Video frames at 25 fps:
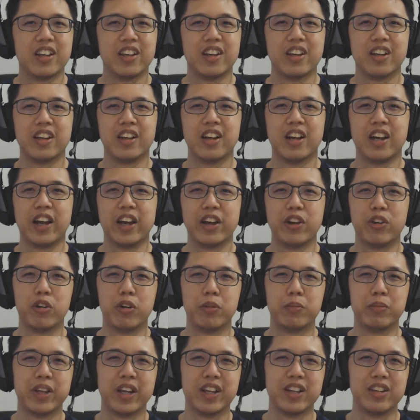I hope
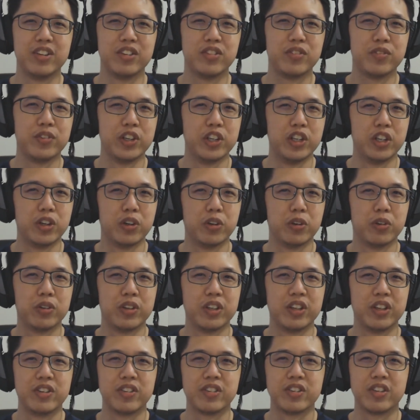that this video
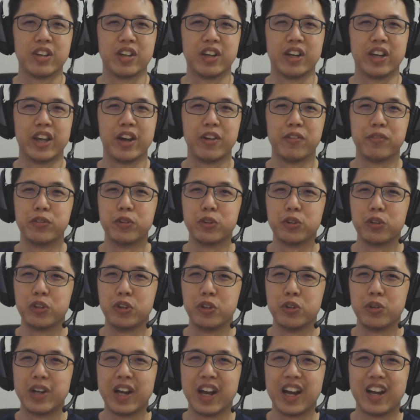is helpful to you
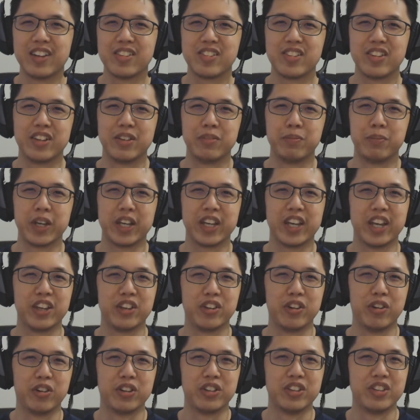guys in making
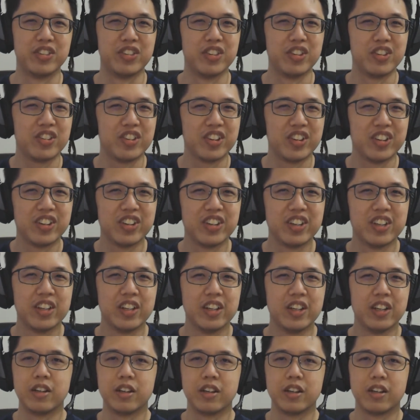your decision.
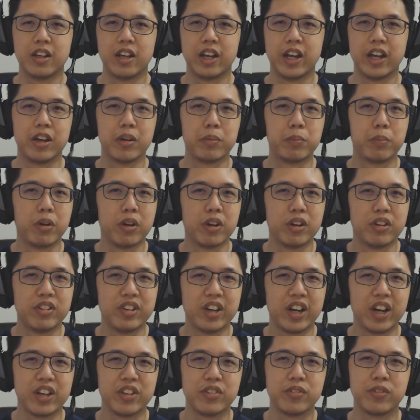I
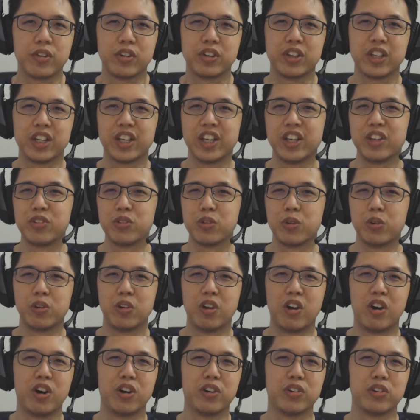apologize for taking so
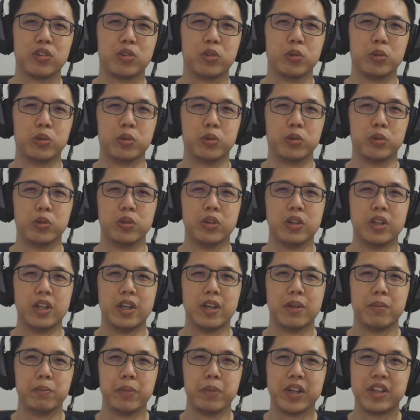long to
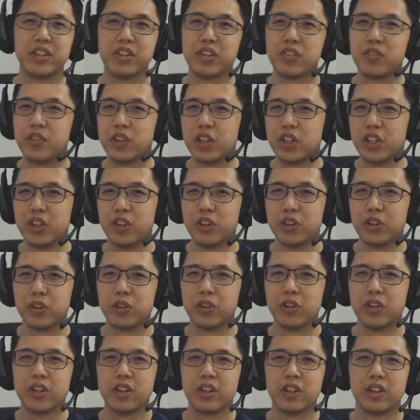make this video
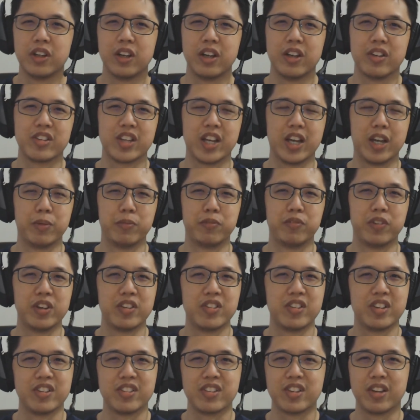as I am
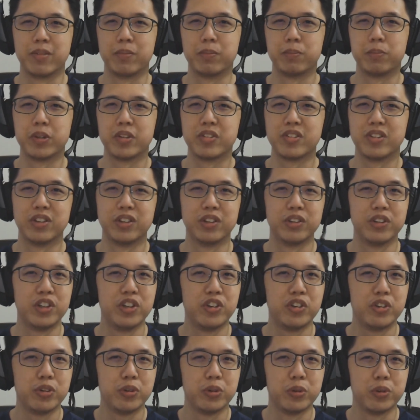facing some personal
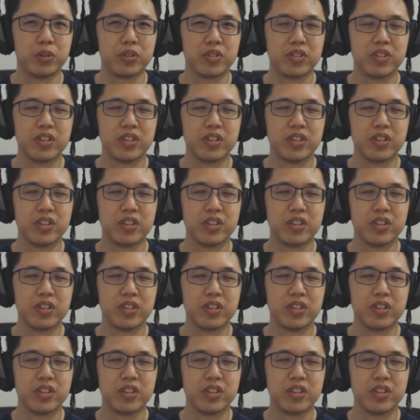issues.